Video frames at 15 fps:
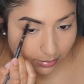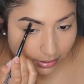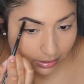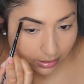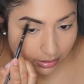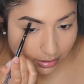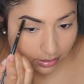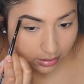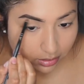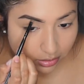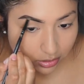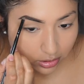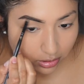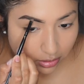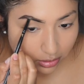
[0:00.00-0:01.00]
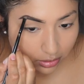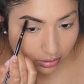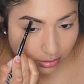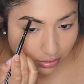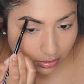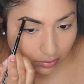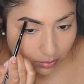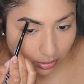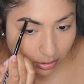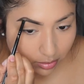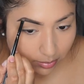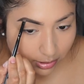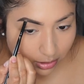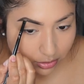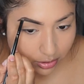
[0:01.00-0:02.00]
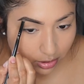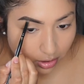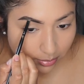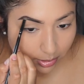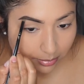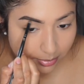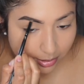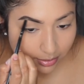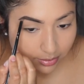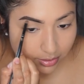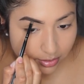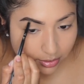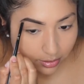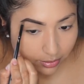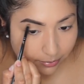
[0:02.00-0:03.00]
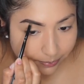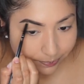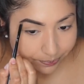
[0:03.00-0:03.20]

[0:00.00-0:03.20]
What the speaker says: Like, she literally worked magic on my brows. So